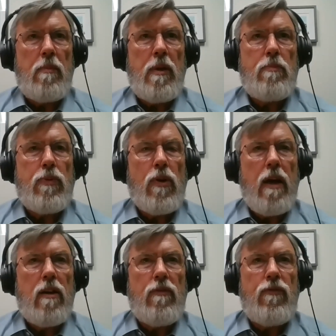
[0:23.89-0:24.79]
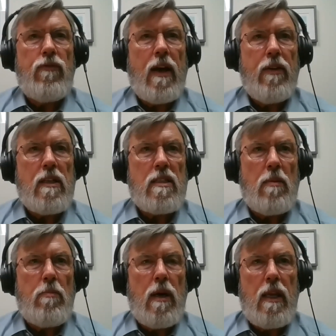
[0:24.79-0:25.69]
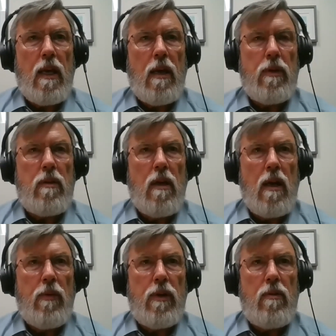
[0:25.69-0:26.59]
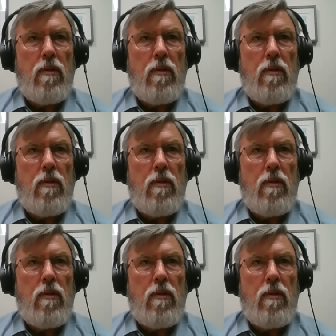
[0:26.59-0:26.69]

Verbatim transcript: I mean, prior to firing somebody, I would I would